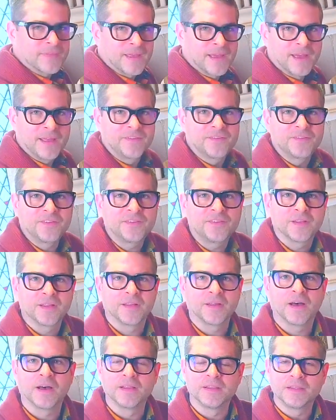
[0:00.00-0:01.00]
It's just
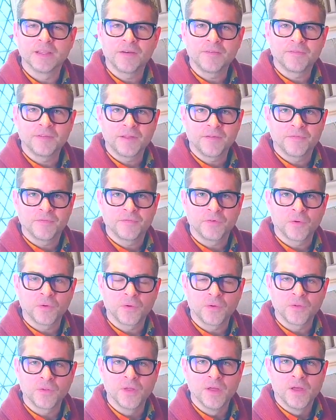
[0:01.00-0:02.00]
a lovely,
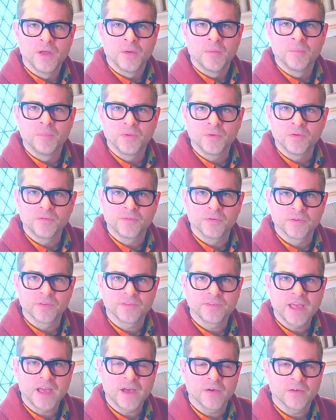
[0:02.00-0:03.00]
full, beautiful
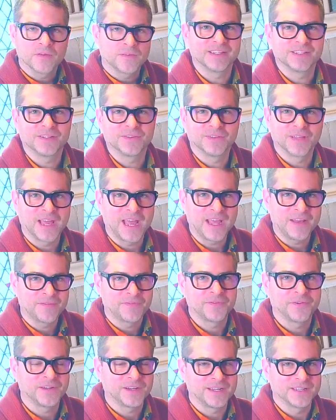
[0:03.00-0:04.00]
sound. So
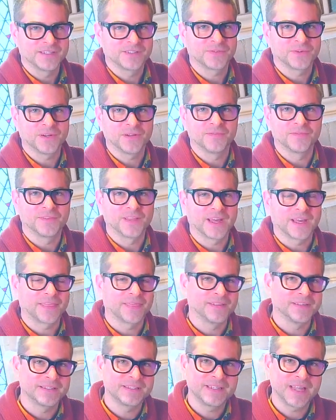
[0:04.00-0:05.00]
8-foot is sort of like
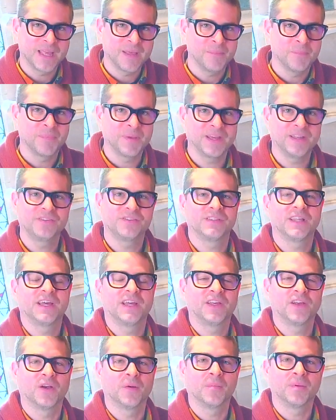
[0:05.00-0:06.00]
the same pitch that
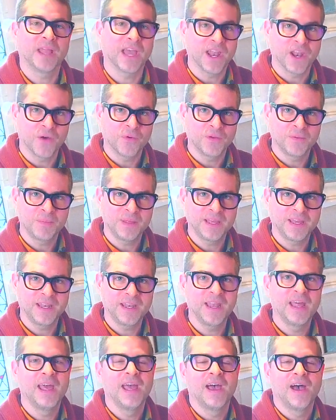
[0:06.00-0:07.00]
your piano would be in.
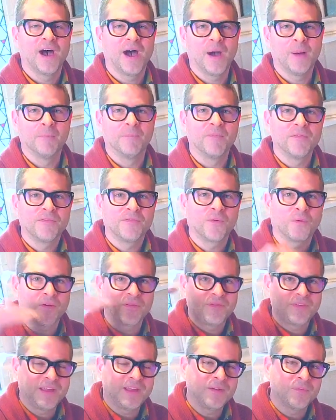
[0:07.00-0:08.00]
4
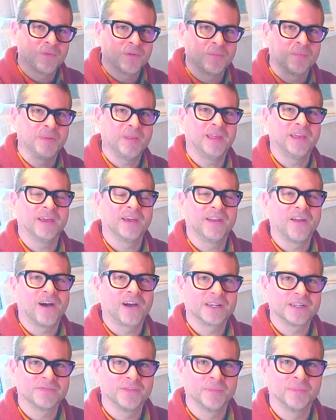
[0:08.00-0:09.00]
feet would be an
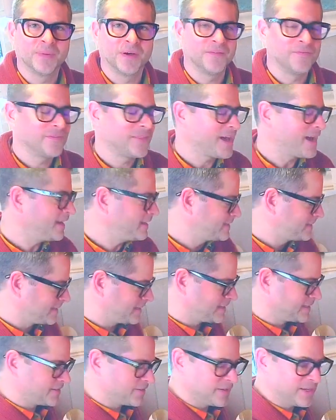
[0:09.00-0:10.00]
octave above that.
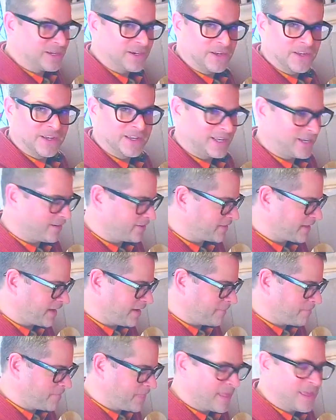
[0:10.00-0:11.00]
And so here you can hear that.
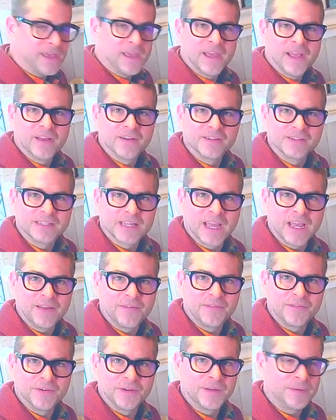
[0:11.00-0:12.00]
Here's the
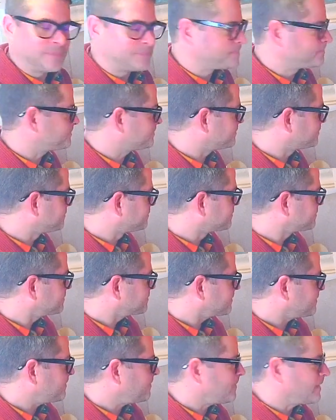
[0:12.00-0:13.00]
8-foot,
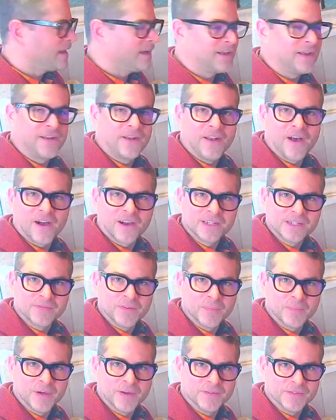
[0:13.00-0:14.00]
and then an octave
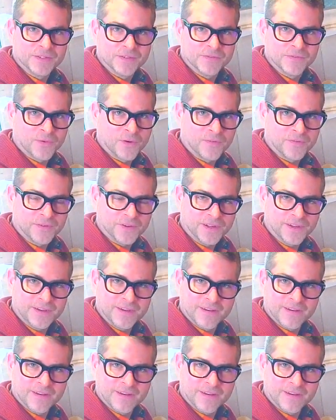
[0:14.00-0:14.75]
above is a 4-foot.